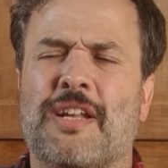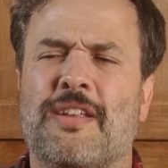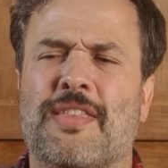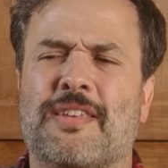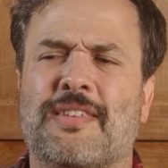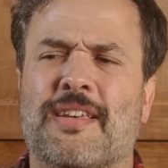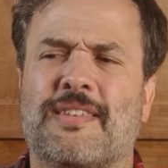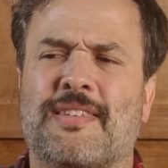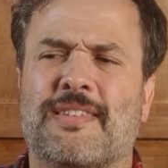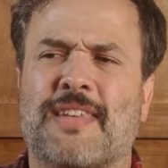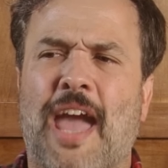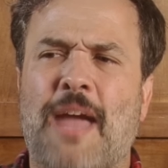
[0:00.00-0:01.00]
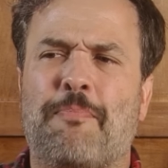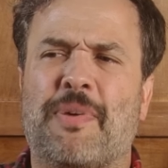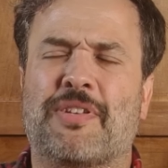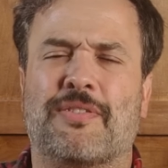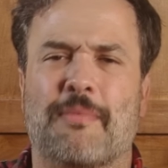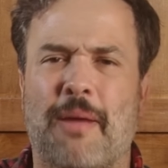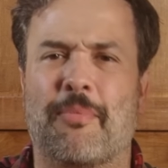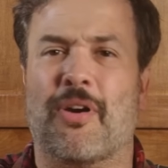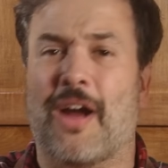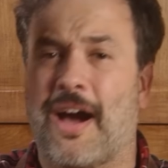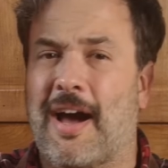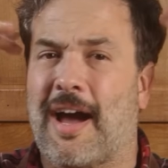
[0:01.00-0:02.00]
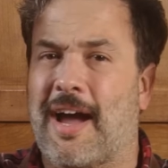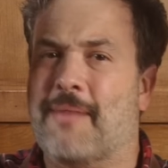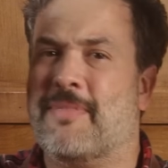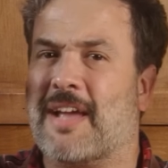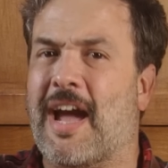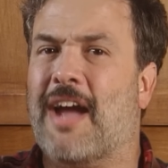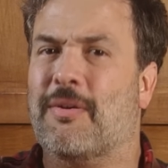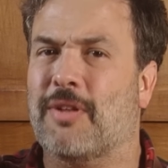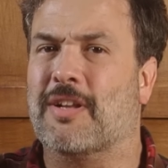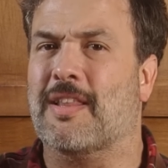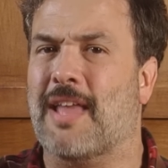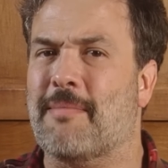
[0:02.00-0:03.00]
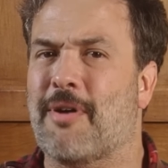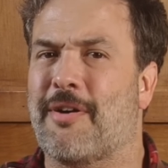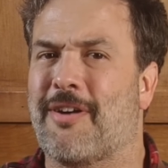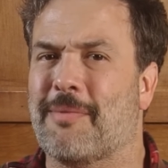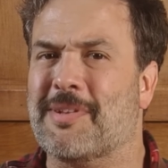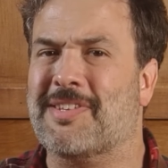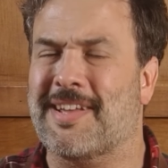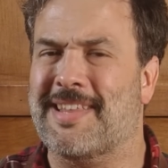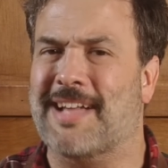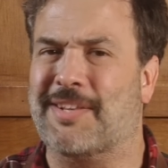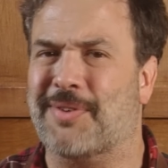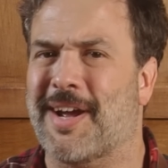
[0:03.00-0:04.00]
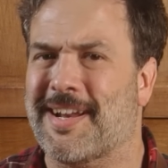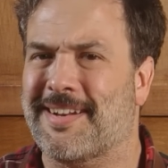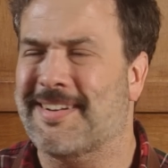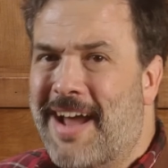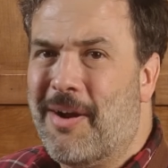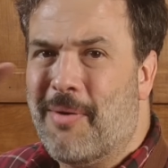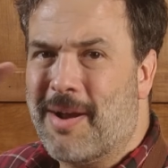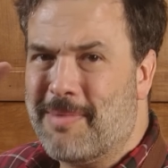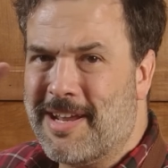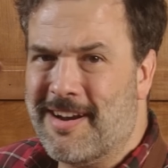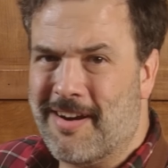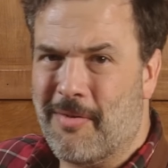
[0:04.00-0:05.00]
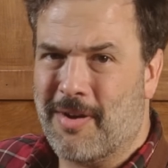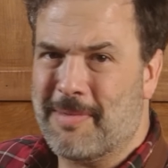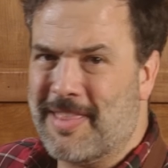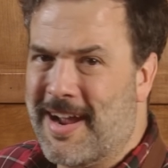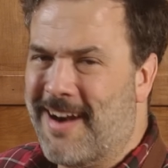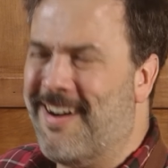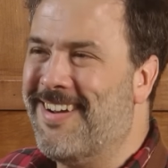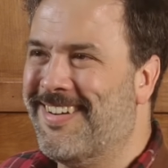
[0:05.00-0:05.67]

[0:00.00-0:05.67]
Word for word: into this escapist. Remember, I'm the guy who looked at that motorhome and said, That's right, I don't want to be here, I want to be there.